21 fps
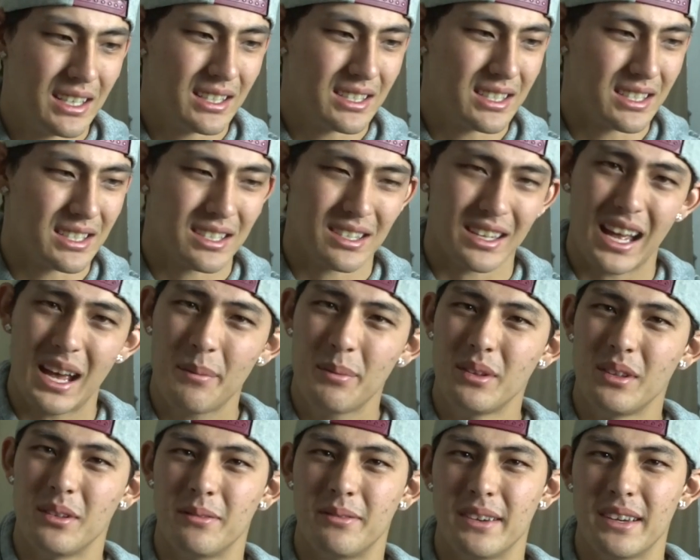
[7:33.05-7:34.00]
slap
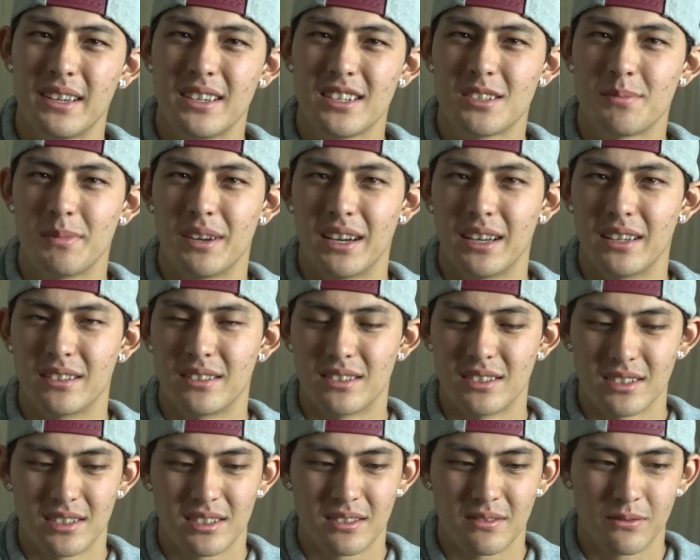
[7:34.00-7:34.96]
in the face, man,
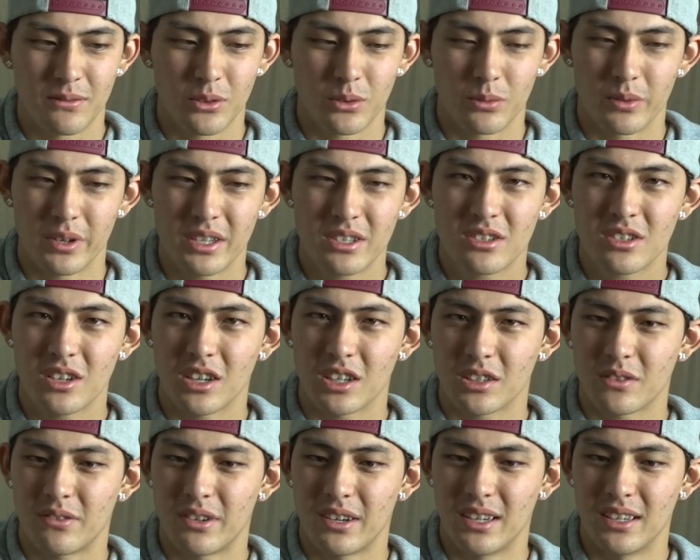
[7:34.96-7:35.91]
just for Red
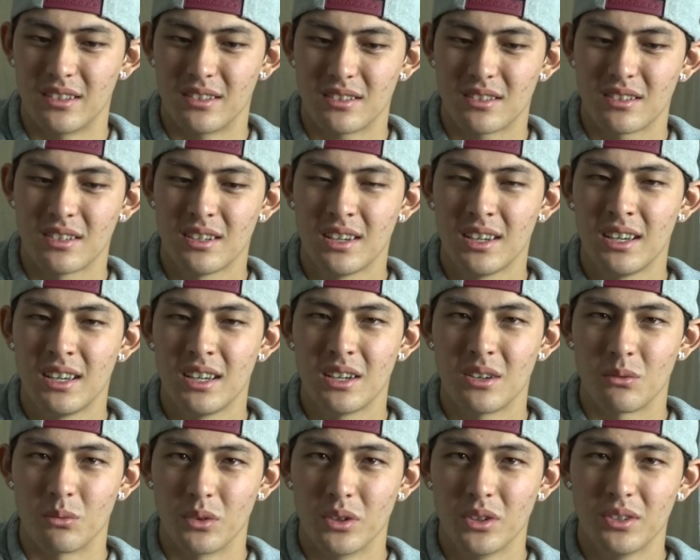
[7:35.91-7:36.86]
Sox fans,
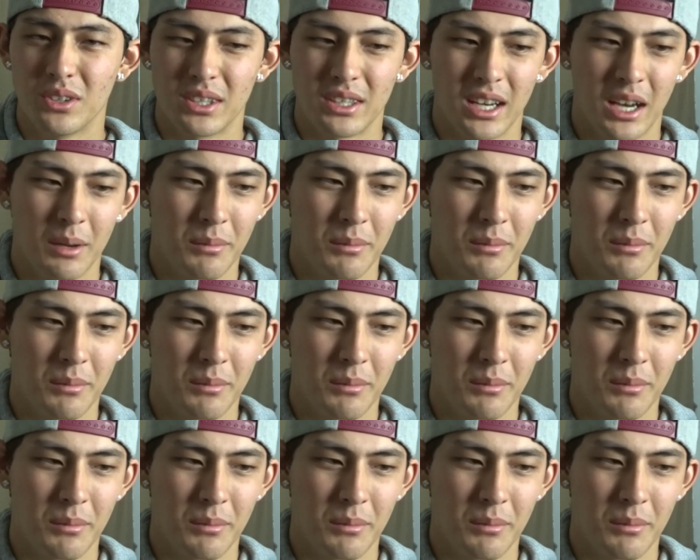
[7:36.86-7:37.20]
really.